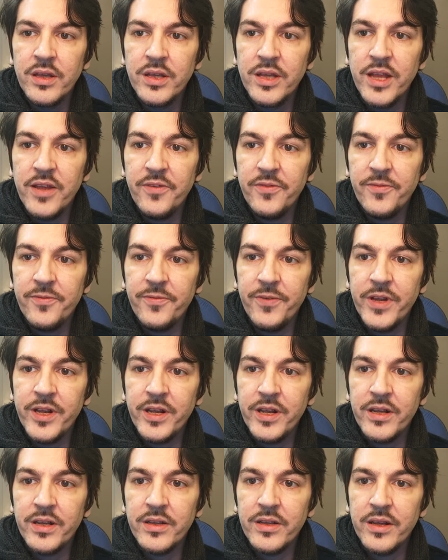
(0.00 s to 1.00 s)
They
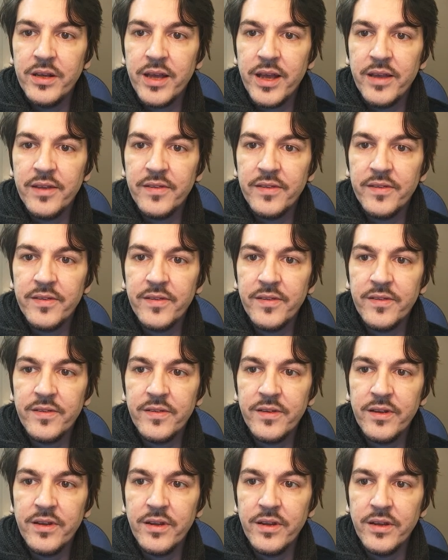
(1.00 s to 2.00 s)
flickered against the
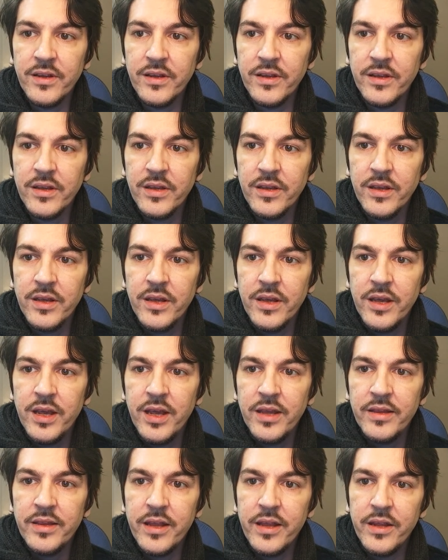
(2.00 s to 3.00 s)
ceiling,
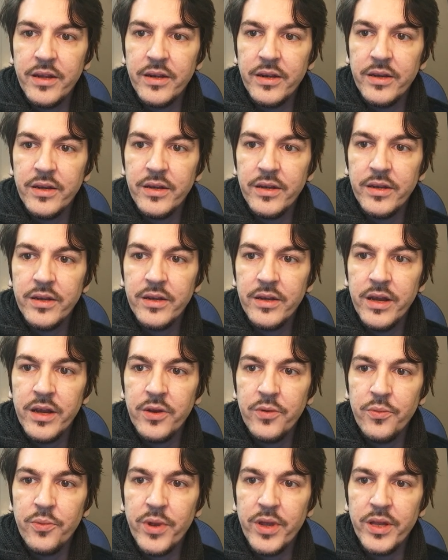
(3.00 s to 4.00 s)
and then,
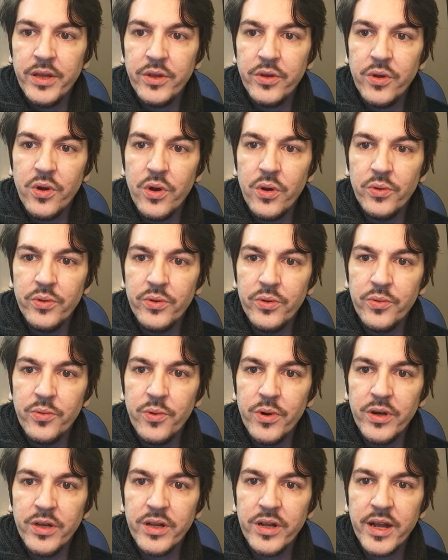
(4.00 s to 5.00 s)
and when all the
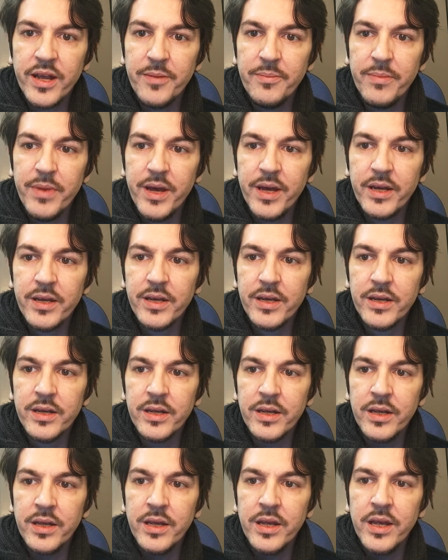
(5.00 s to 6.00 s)
world came back
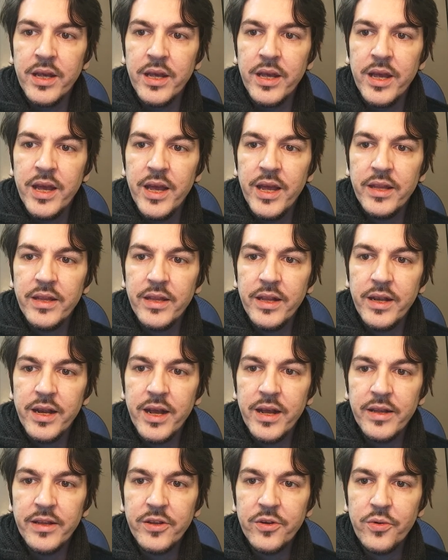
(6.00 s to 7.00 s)
and the
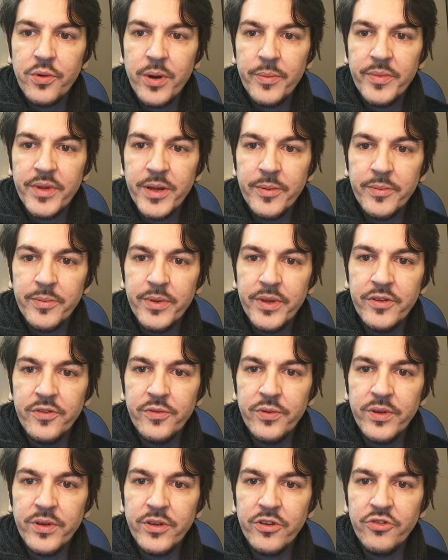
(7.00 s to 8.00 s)
light crept up
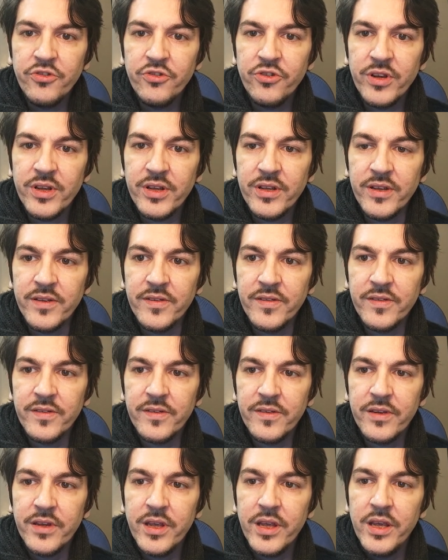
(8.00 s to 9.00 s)
between the shutters
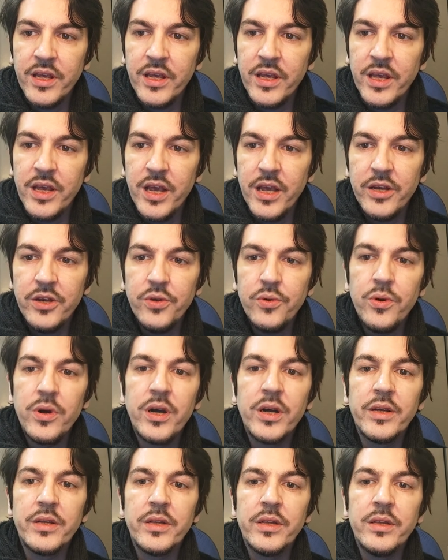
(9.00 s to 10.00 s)
and you
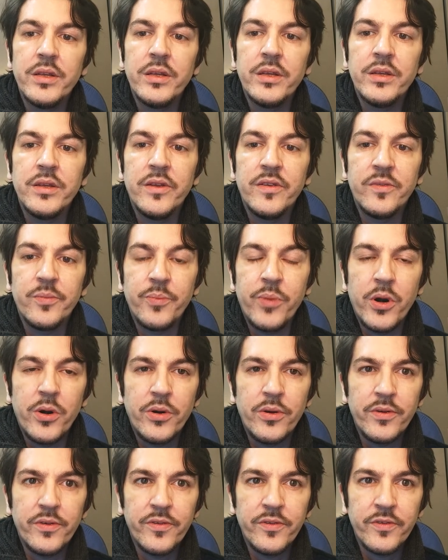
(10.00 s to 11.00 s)
heard the
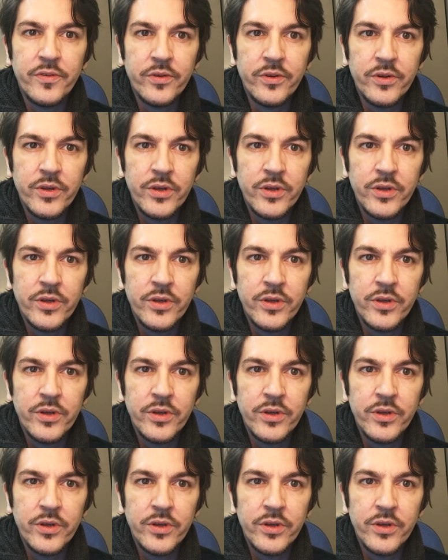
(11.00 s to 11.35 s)
sparrows